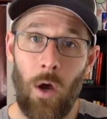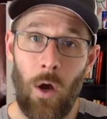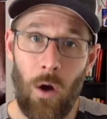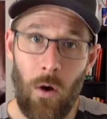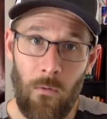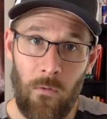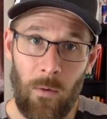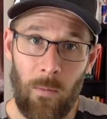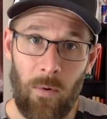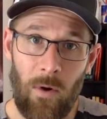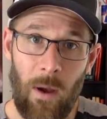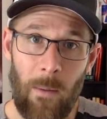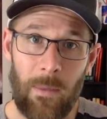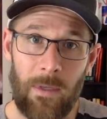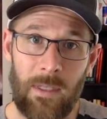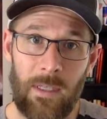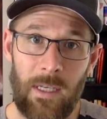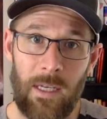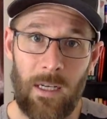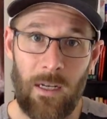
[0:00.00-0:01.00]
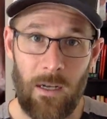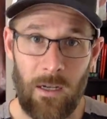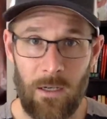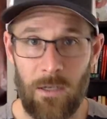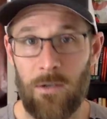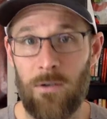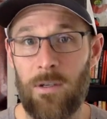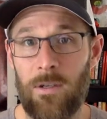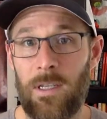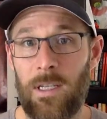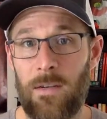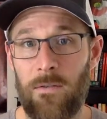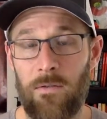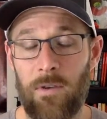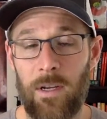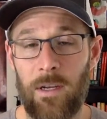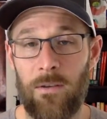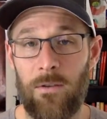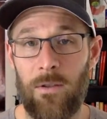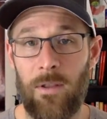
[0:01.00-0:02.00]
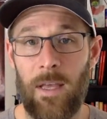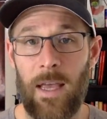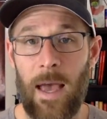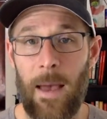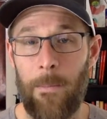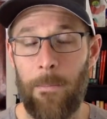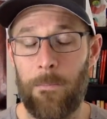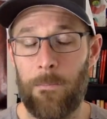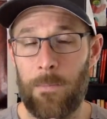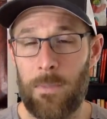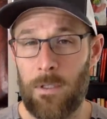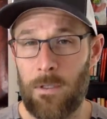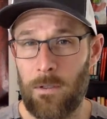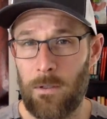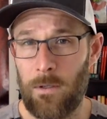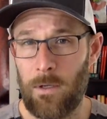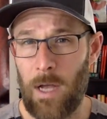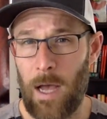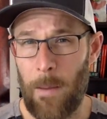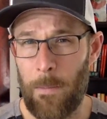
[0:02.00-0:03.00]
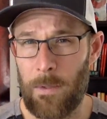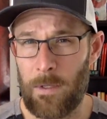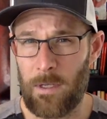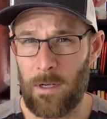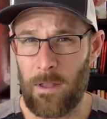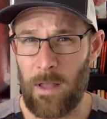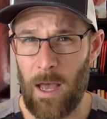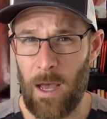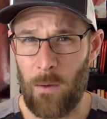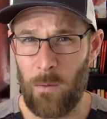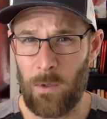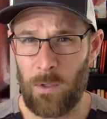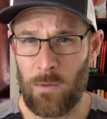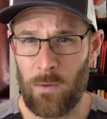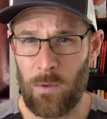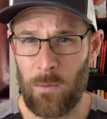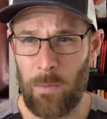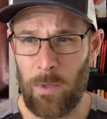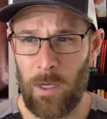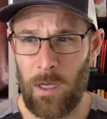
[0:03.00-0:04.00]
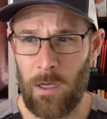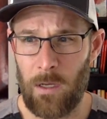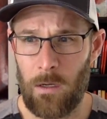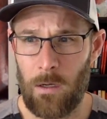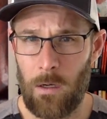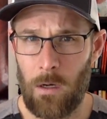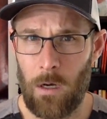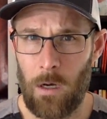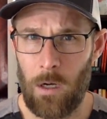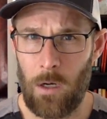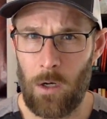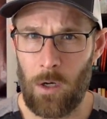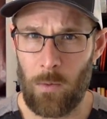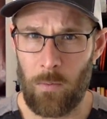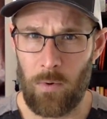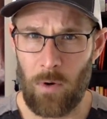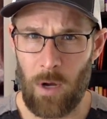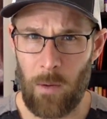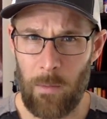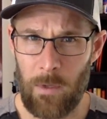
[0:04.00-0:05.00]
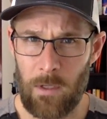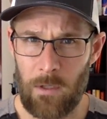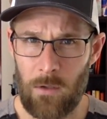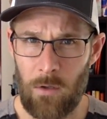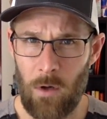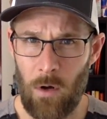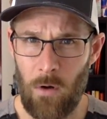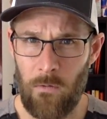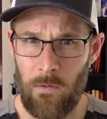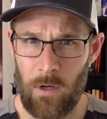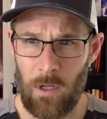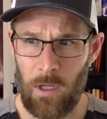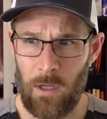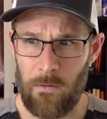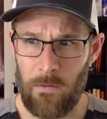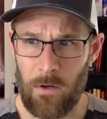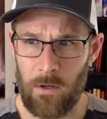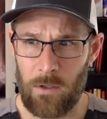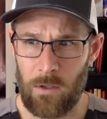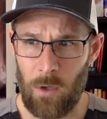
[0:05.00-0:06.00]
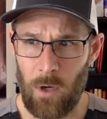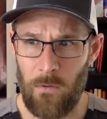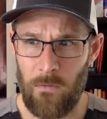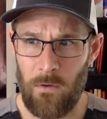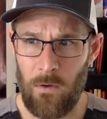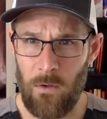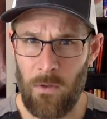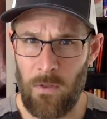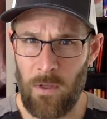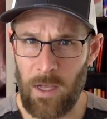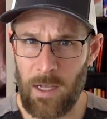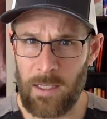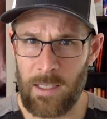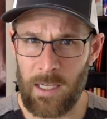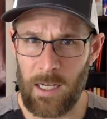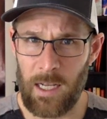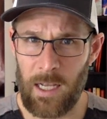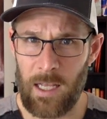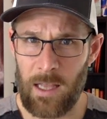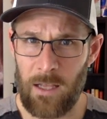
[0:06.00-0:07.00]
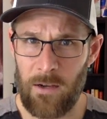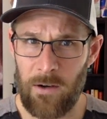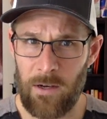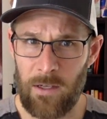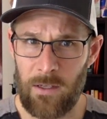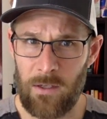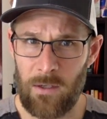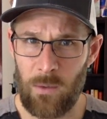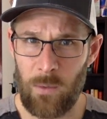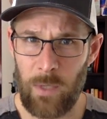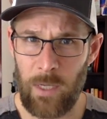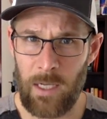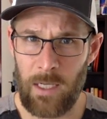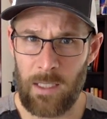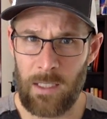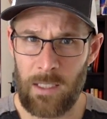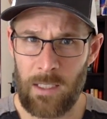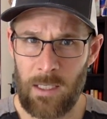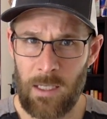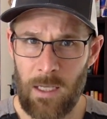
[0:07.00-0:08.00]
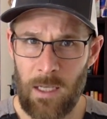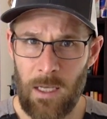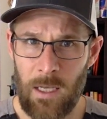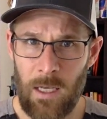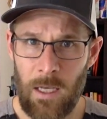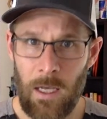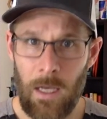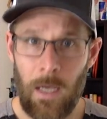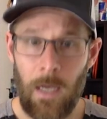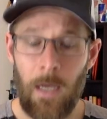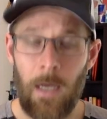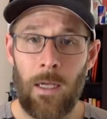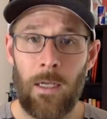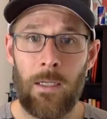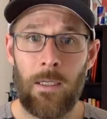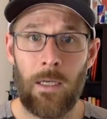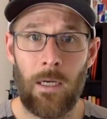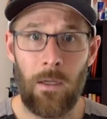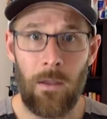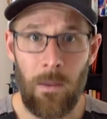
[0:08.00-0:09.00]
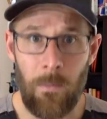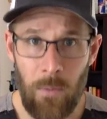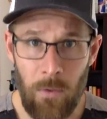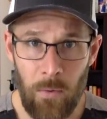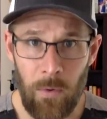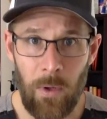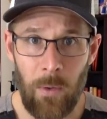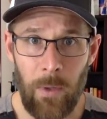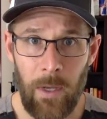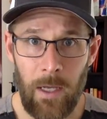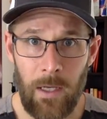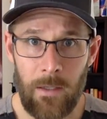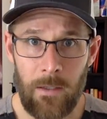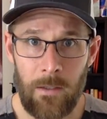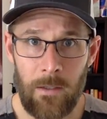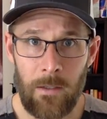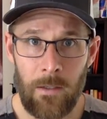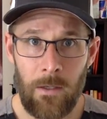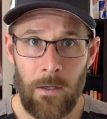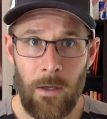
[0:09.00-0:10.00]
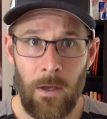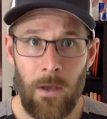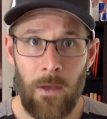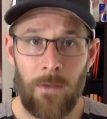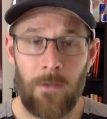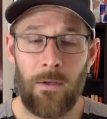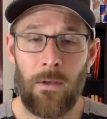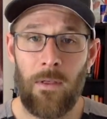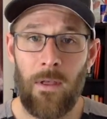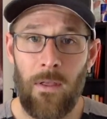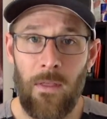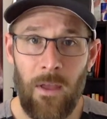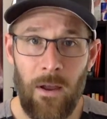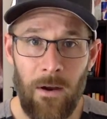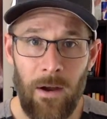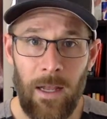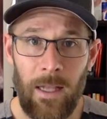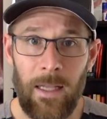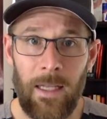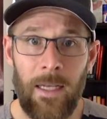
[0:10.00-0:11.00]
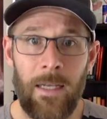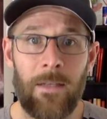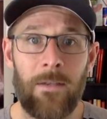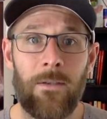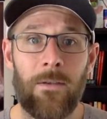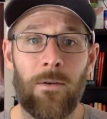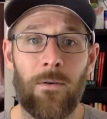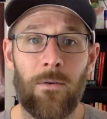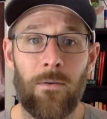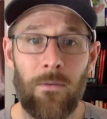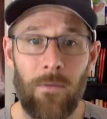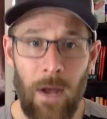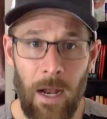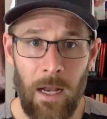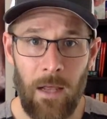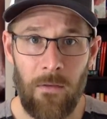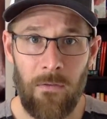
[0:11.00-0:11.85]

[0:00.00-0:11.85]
over promising and under delivering, do the absolute opposite of that, which would be under promise, over deliver. So, if you think it's going to get there in two weeks, tell them three weeks. So then they're at least ready